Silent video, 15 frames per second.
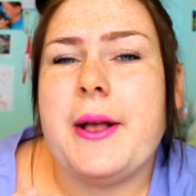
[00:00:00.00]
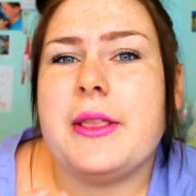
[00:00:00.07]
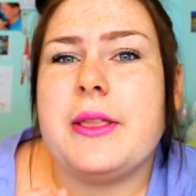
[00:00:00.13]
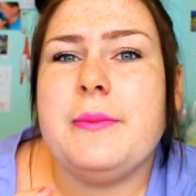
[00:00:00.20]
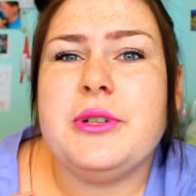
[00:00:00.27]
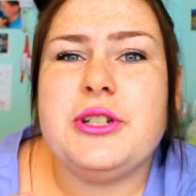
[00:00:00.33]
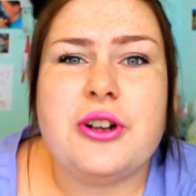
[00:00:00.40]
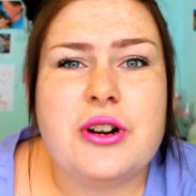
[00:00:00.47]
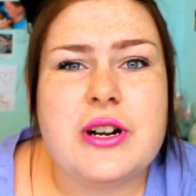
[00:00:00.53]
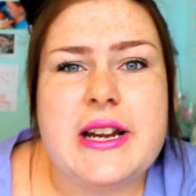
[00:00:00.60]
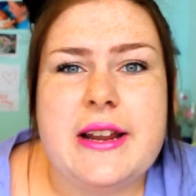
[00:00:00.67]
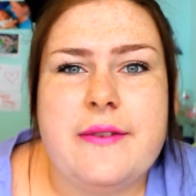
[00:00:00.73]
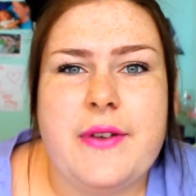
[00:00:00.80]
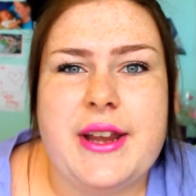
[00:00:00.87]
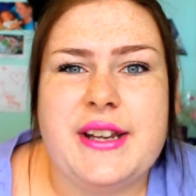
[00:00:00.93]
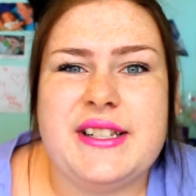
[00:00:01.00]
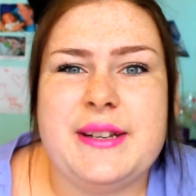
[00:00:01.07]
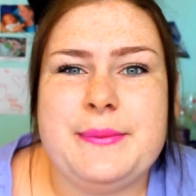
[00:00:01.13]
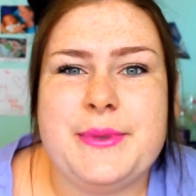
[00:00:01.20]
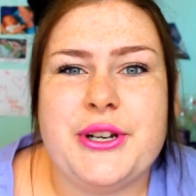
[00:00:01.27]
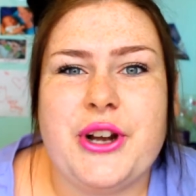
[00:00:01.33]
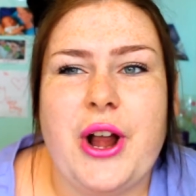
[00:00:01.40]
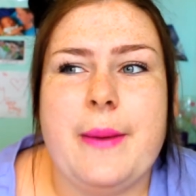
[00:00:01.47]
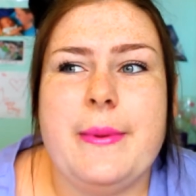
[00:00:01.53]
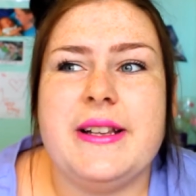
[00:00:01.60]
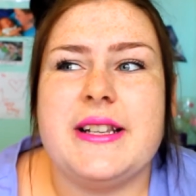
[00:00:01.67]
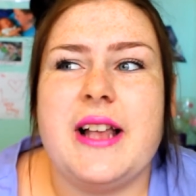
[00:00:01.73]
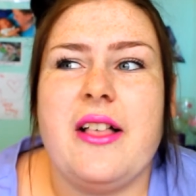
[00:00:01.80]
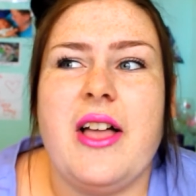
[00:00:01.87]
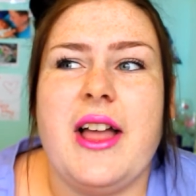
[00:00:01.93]
the majority of his
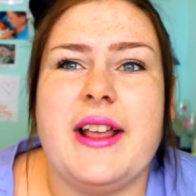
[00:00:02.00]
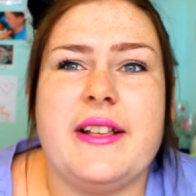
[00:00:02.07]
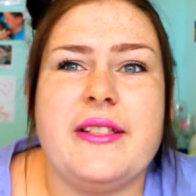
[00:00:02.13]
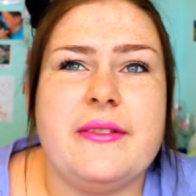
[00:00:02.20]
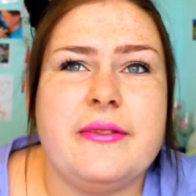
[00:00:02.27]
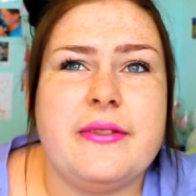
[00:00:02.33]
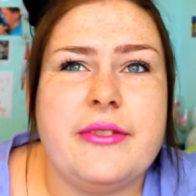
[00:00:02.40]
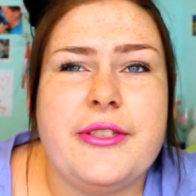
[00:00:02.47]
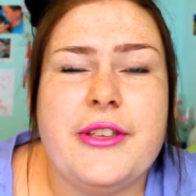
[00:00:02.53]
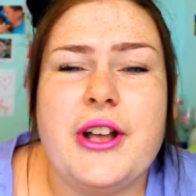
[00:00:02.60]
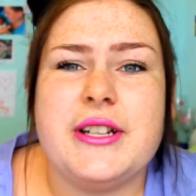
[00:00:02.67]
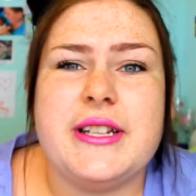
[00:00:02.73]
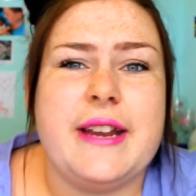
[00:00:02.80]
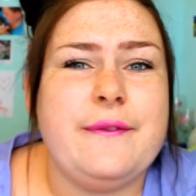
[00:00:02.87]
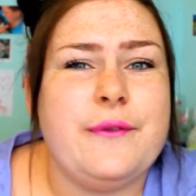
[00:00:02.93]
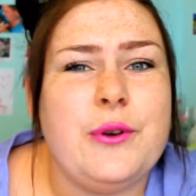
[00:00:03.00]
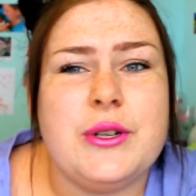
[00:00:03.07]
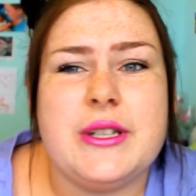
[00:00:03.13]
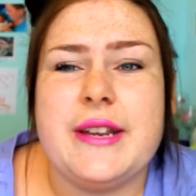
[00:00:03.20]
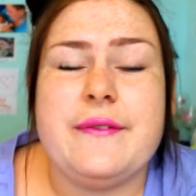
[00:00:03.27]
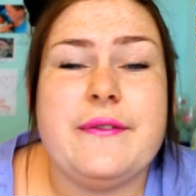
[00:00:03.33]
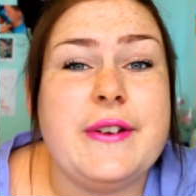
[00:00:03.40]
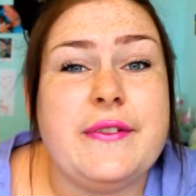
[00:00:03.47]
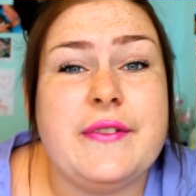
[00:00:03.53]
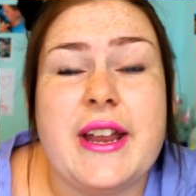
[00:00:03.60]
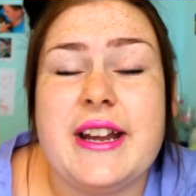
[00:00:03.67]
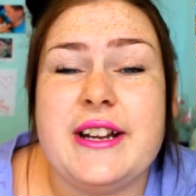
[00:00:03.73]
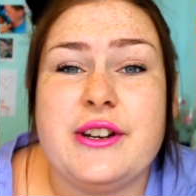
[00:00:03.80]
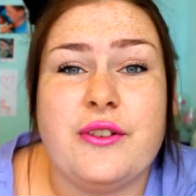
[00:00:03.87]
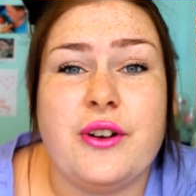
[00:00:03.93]
subscribers are like 13, 14,
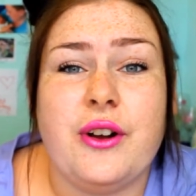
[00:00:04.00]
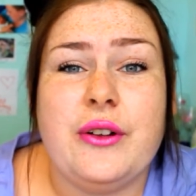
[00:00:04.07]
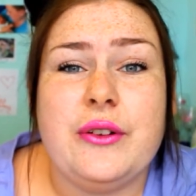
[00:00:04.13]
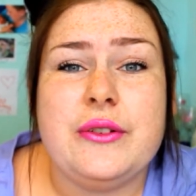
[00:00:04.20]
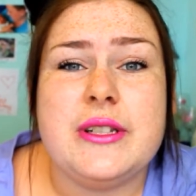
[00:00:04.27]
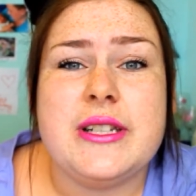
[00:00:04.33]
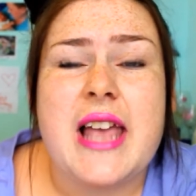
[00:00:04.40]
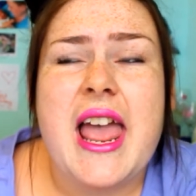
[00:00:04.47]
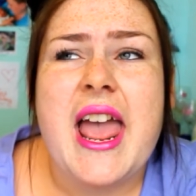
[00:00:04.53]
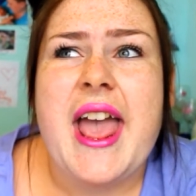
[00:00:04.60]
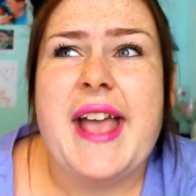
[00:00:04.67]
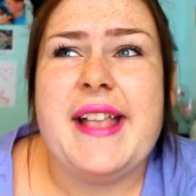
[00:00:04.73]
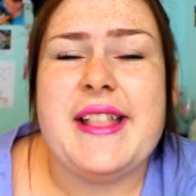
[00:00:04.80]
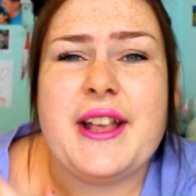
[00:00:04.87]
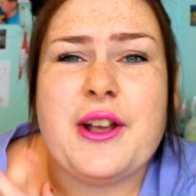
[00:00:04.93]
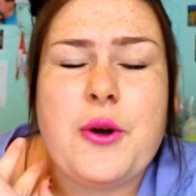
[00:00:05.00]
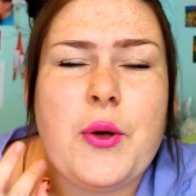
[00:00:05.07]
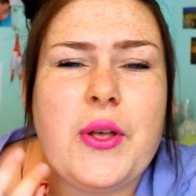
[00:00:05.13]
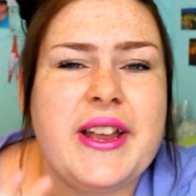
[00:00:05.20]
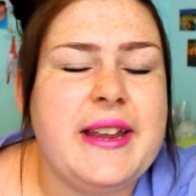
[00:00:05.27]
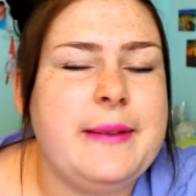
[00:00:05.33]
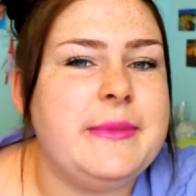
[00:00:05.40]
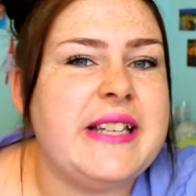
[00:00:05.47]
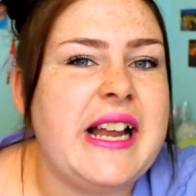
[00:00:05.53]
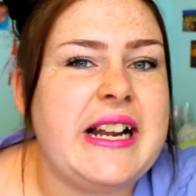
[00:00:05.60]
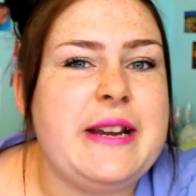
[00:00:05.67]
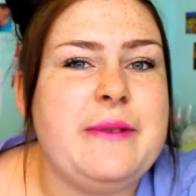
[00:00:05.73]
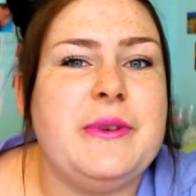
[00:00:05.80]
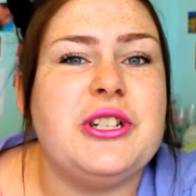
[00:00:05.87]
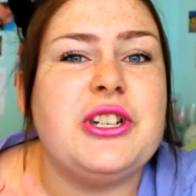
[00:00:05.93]
15 year olds, and they're calling him
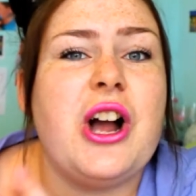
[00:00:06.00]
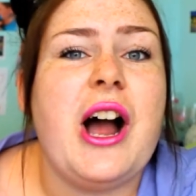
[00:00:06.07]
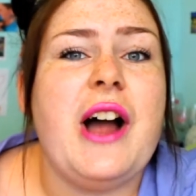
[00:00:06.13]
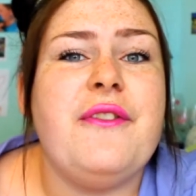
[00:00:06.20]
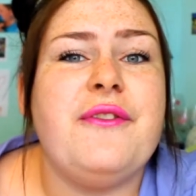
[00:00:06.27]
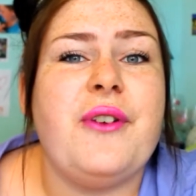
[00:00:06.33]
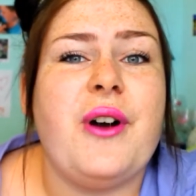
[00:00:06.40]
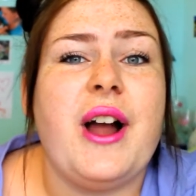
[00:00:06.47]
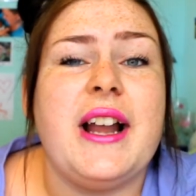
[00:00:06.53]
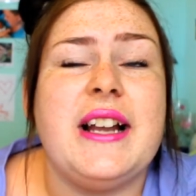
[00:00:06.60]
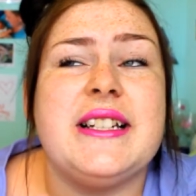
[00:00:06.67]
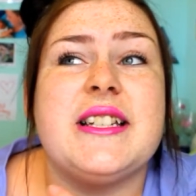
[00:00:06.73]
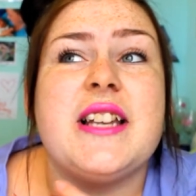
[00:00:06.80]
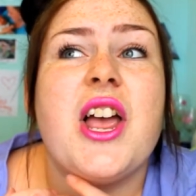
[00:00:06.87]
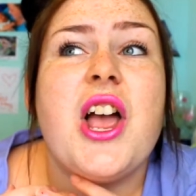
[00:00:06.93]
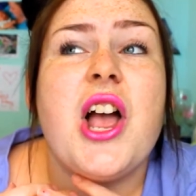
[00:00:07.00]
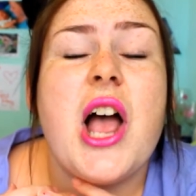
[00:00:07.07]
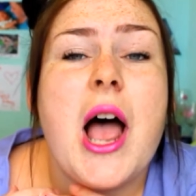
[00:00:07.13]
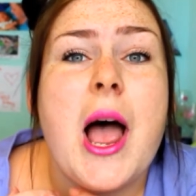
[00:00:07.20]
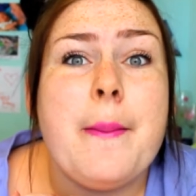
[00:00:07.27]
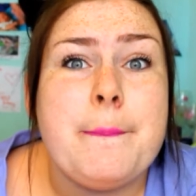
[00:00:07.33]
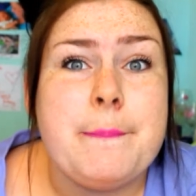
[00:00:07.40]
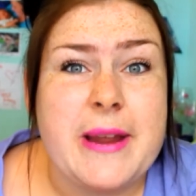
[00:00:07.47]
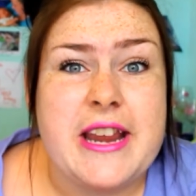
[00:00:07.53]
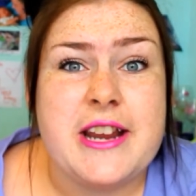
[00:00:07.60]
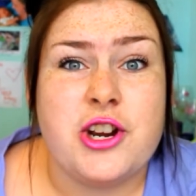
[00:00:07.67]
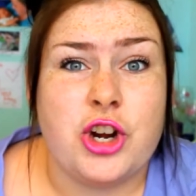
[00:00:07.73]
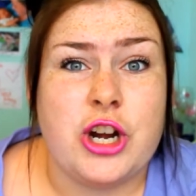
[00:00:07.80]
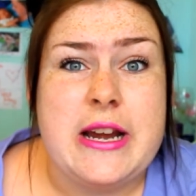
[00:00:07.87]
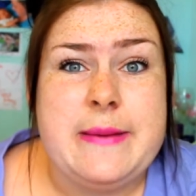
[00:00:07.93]
daddy, which I find a
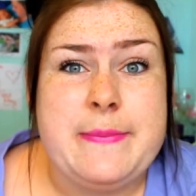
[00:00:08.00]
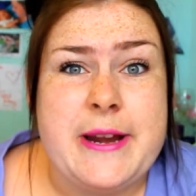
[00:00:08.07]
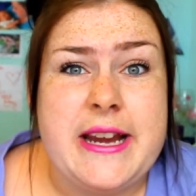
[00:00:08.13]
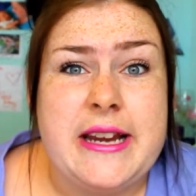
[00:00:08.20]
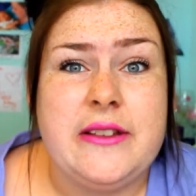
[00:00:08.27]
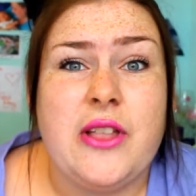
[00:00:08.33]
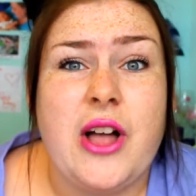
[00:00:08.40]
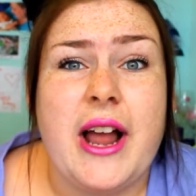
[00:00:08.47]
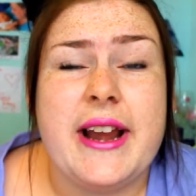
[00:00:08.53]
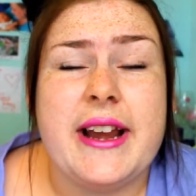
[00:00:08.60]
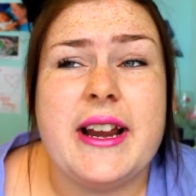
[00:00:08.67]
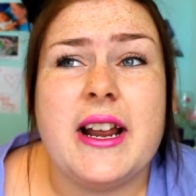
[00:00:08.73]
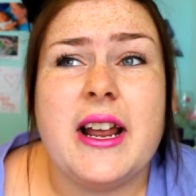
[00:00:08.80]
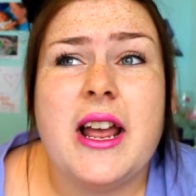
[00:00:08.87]
bit creepy. Like,